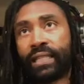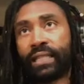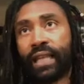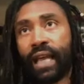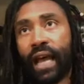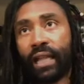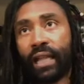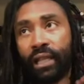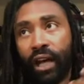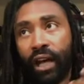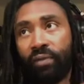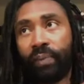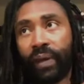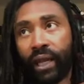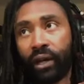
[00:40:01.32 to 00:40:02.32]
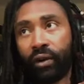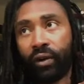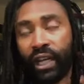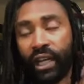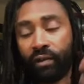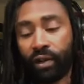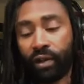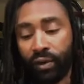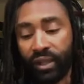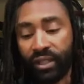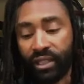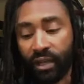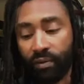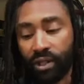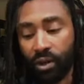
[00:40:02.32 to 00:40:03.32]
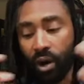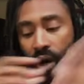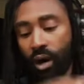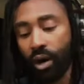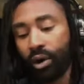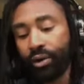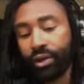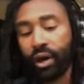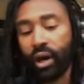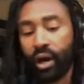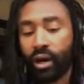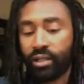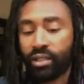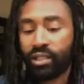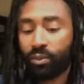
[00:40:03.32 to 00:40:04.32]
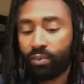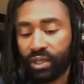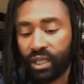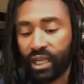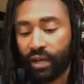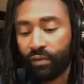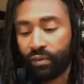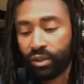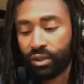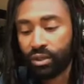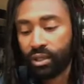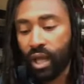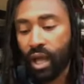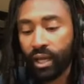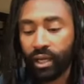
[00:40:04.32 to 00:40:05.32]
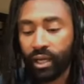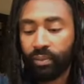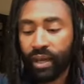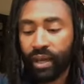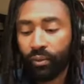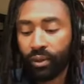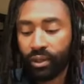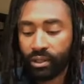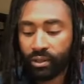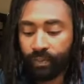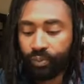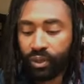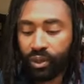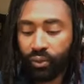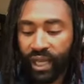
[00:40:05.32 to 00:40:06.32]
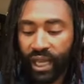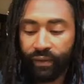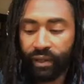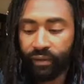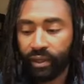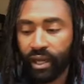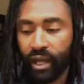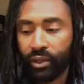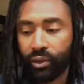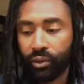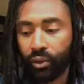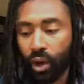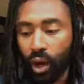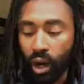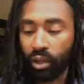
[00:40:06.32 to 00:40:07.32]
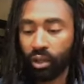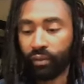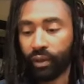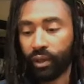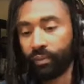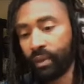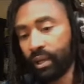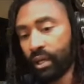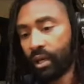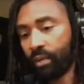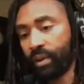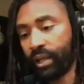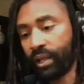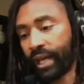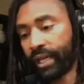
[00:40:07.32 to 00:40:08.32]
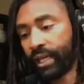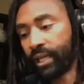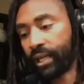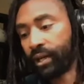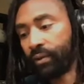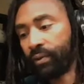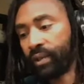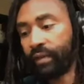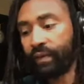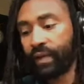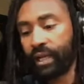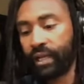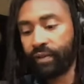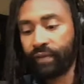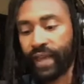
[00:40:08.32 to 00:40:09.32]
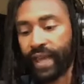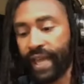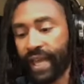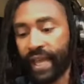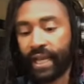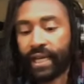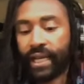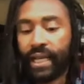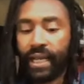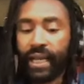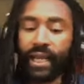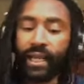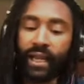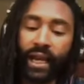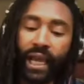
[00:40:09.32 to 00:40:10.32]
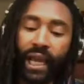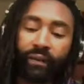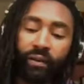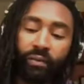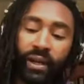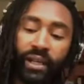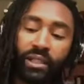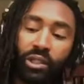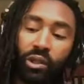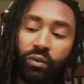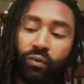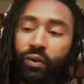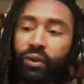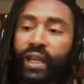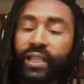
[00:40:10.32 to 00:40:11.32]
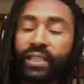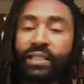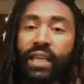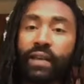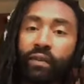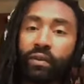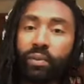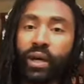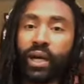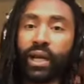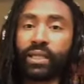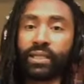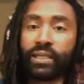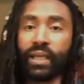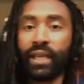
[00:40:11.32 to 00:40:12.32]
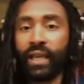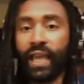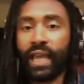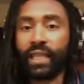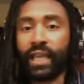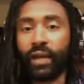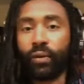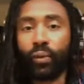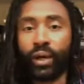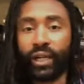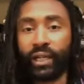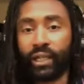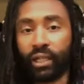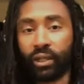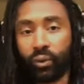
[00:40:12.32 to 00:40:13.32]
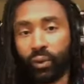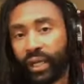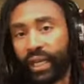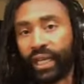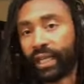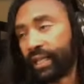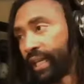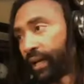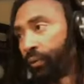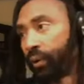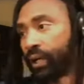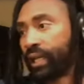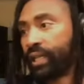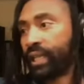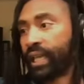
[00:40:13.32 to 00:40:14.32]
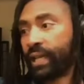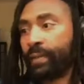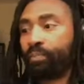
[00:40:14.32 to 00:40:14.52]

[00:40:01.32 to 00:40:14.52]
I love being creative doing this stuff. So all the hardships that I was talking about, which we haven't even gone through all of them, but like, you know, living in a van and not having my suit for like 7 months and like wanting to quit and like working, like,